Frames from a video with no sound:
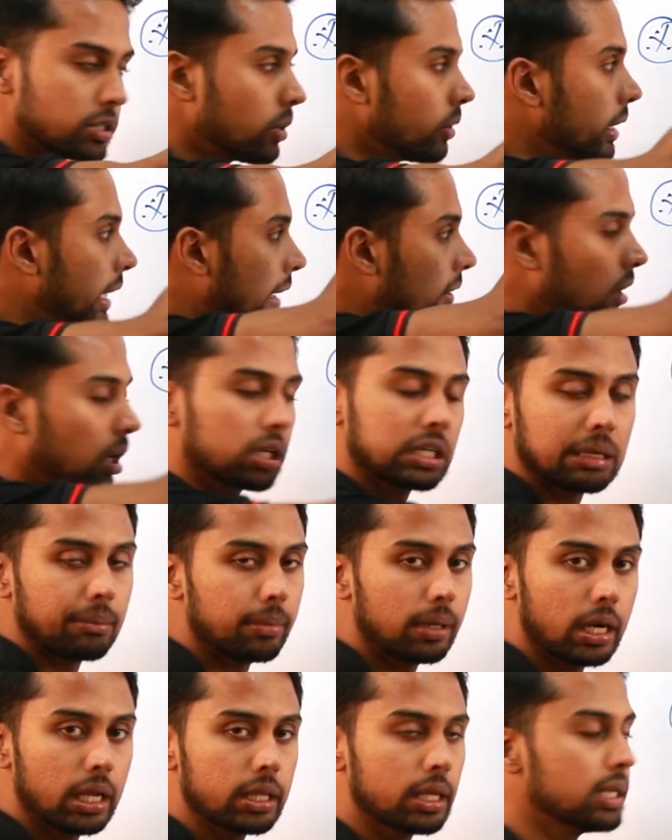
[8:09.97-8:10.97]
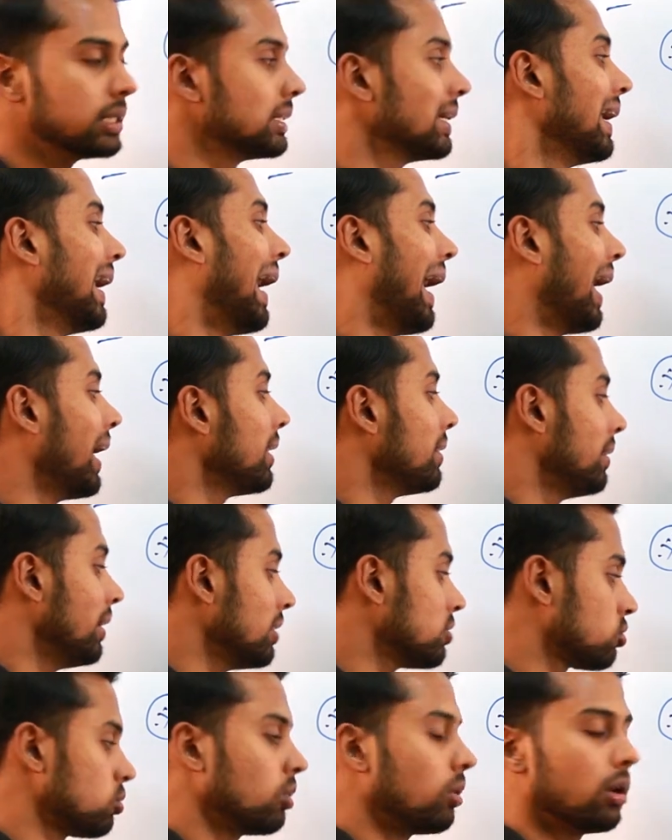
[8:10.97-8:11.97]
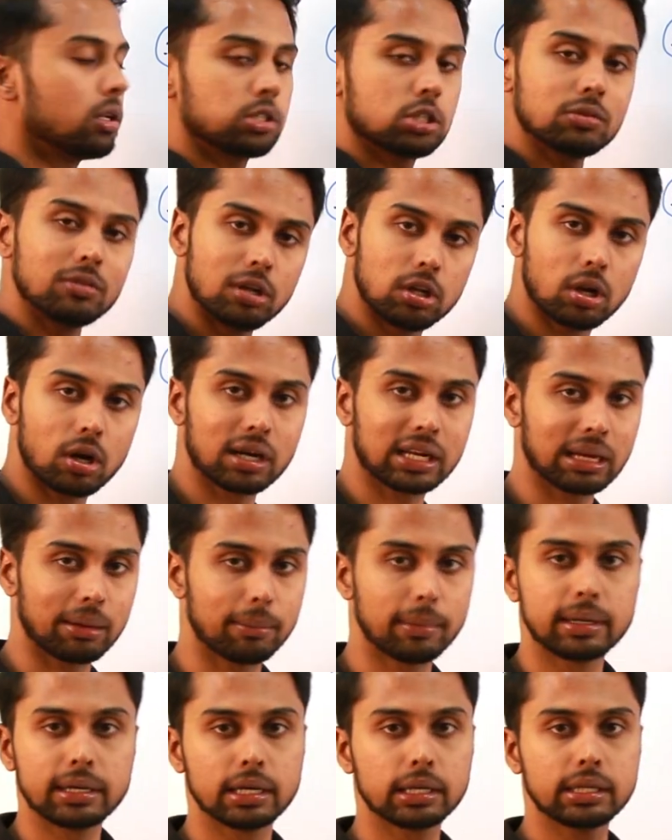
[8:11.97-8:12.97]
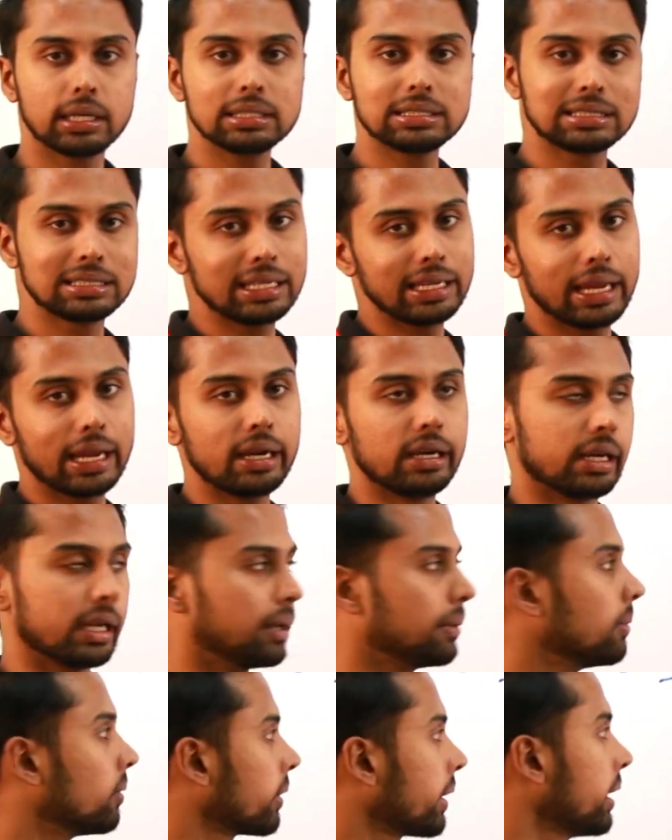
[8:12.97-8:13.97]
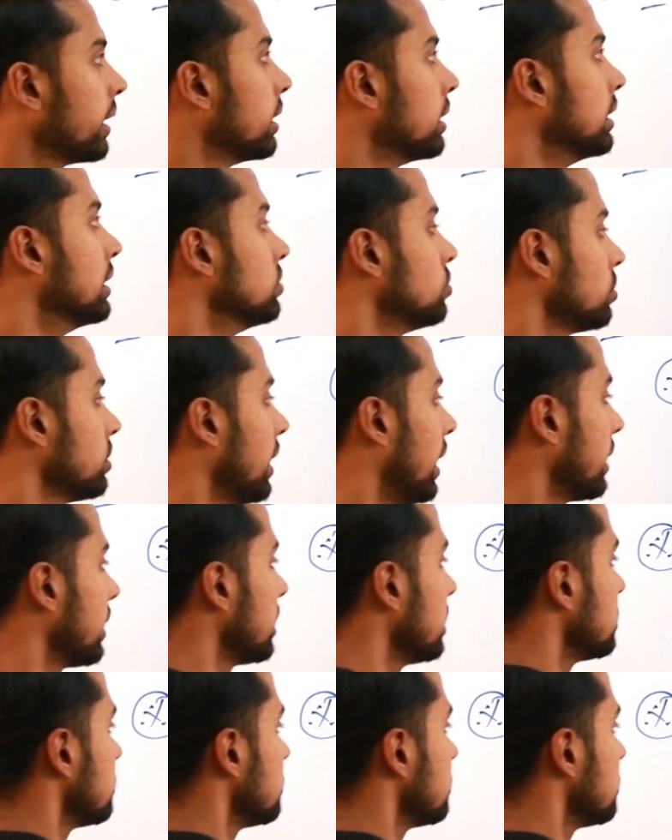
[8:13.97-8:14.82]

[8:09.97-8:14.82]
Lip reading: So they will not come under this, and these two also will not come under the CAT. Okay, so that